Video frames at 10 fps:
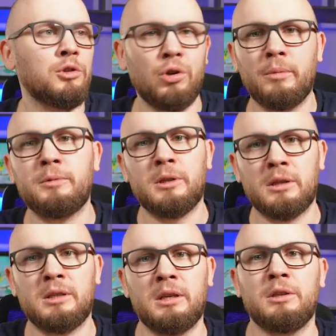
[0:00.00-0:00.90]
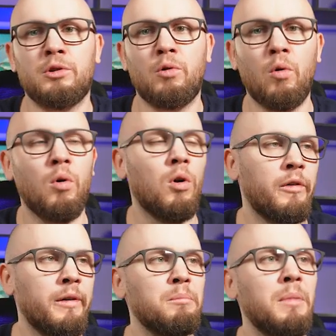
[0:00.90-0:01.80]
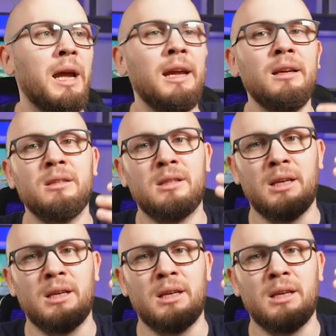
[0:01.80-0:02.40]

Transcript: Job Success Score remains